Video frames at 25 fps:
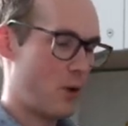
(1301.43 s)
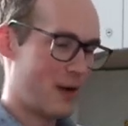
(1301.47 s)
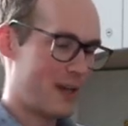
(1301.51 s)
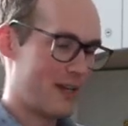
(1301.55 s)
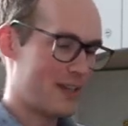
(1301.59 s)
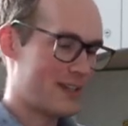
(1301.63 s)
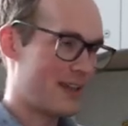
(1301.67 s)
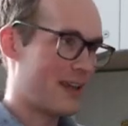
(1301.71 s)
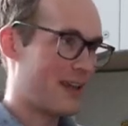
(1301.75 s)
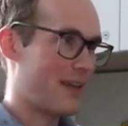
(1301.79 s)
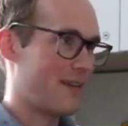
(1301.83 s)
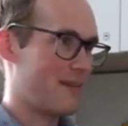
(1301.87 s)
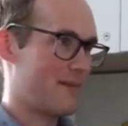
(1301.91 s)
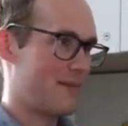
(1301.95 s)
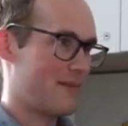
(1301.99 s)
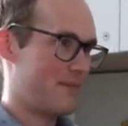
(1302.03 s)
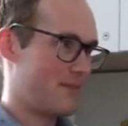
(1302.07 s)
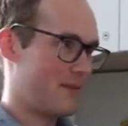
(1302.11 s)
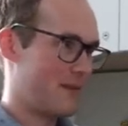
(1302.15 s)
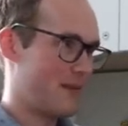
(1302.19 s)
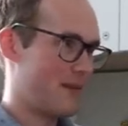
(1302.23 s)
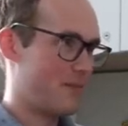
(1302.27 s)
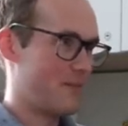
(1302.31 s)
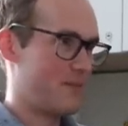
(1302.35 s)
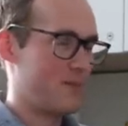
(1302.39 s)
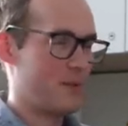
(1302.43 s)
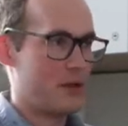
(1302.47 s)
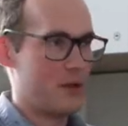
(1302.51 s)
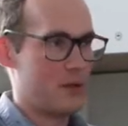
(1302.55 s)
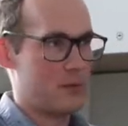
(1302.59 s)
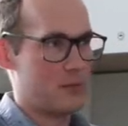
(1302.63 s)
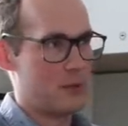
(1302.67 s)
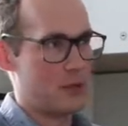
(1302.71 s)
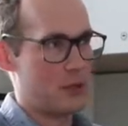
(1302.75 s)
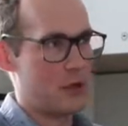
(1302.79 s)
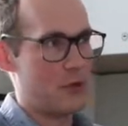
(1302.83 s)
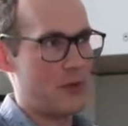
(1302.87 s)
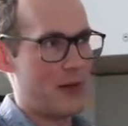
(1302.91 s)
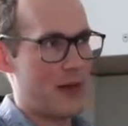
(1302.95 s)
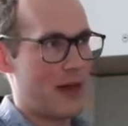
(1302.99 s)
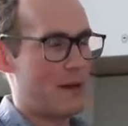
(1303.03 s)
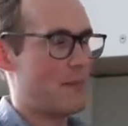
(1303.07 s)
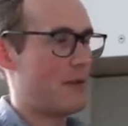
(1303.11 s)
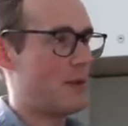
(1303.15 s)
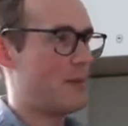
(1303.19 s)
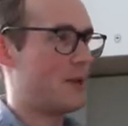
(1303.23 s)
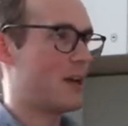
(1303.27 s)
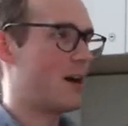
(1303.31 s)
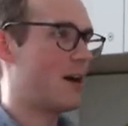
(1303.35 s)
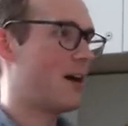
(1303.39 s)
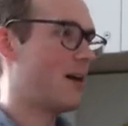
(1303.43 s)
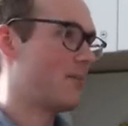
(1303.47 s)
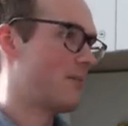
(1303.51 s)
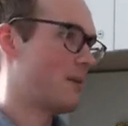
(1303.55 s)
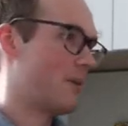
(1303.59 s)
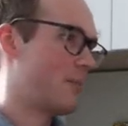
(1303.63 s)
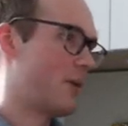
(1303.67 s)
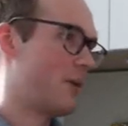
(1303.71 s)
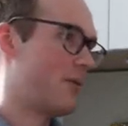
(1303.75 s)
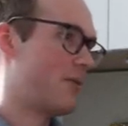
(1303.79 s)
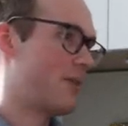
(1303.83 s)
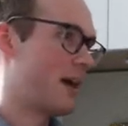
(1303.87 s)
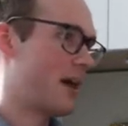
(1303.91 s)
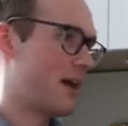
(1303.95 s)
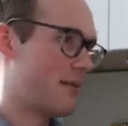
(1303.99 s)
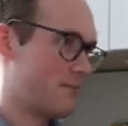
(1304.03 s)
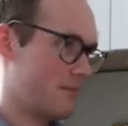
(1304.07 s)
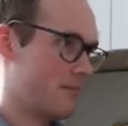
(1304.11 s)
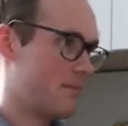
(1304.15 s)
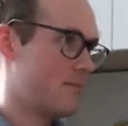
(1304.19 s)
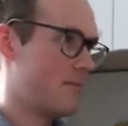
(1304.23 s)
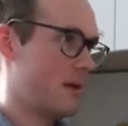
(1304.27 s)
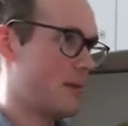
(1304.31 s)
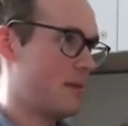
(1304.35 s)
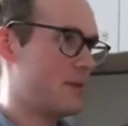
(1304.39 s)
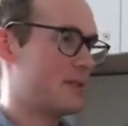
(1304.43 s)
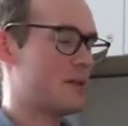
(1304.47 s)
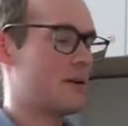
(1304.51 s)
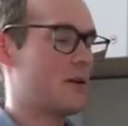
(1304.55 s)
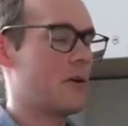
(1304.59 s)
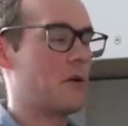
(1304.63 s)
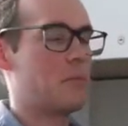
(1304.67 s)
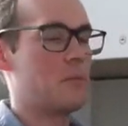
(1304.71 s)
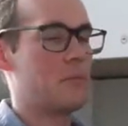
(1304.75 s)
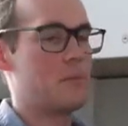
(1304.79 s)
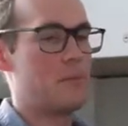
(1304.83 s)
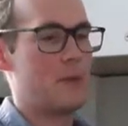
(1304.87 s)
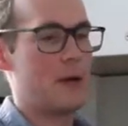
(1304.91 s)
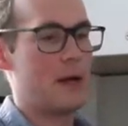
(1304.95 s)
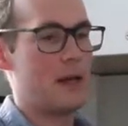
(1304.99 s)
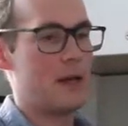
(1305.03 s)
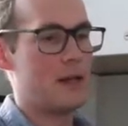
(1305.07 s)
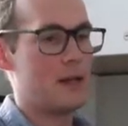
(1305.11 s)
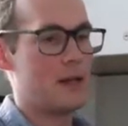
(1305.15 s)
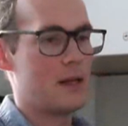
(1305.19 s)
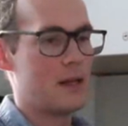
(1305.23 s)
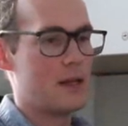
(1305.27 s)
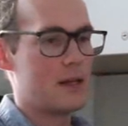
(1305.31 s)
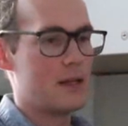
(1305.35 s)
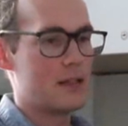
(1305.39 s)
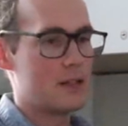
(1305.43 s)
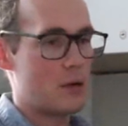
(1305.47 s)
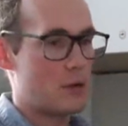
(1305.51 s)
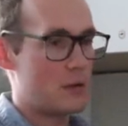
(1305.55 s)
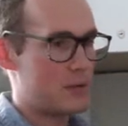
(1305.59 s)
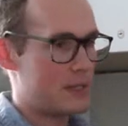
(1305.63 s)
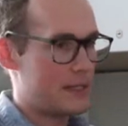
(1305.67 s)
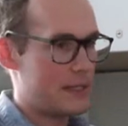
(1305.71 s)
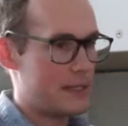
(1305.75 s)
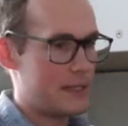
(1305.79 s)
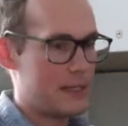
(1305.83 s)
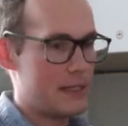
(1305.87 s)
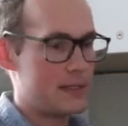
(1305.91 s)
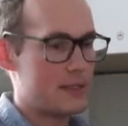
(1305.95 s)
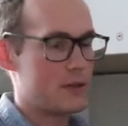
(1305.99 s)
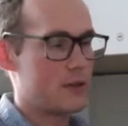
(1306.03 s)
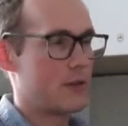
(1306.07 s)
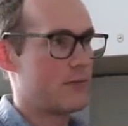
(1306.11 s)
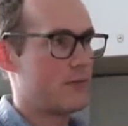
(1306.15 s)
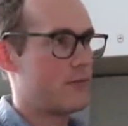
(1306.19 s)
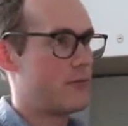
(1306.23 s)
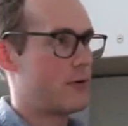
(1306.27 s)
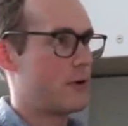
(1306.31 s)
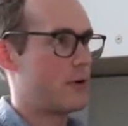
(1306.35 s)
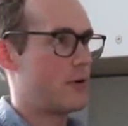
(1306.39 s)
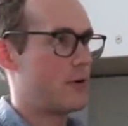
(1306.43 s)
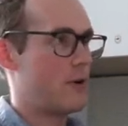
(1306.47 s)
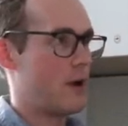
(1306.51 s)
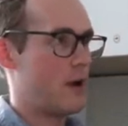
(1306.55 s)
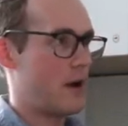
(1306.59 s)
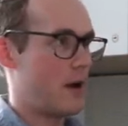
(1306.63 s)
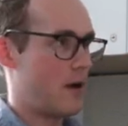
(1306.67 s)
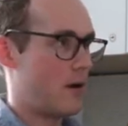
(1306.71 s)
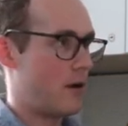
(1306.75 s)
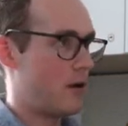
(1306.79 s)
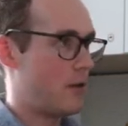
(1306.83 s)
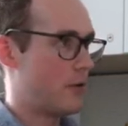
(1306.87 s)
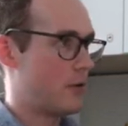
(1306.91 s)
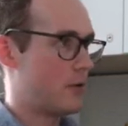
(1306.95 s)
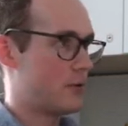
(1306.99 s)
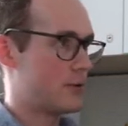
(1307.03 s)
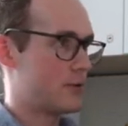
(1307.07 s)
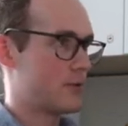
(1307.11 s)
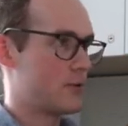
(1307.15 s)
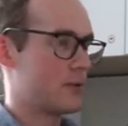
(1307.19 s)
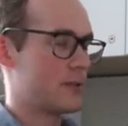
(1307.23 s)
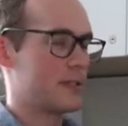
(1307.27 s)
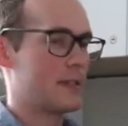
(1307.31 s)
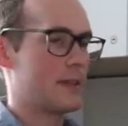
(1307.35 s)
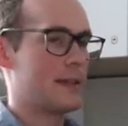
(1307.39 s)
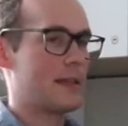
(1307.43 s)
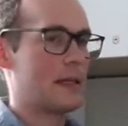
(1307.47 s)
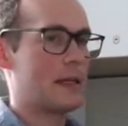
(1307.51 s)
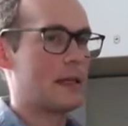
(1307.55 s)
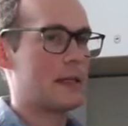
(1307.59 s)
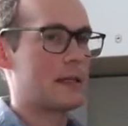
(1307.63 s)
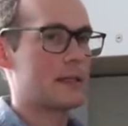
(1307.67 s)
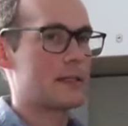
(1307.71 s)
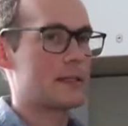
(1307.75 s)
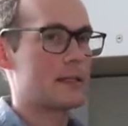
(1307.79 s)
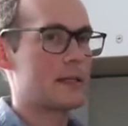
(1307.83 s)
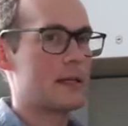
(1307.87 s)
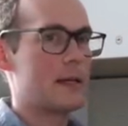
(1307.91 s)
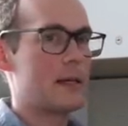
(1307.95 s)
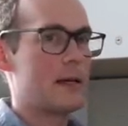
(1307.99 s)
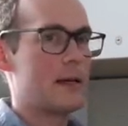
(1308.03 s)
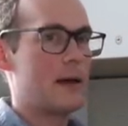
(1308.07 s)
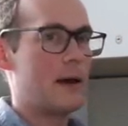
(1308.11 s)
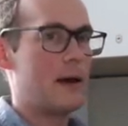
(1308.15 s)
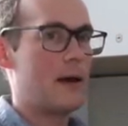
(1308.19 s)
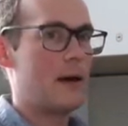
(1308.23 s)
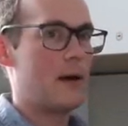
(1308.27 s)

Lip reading: point, and below that, maybe not, above that, maybe so. But OCT is good for all those sorts of things.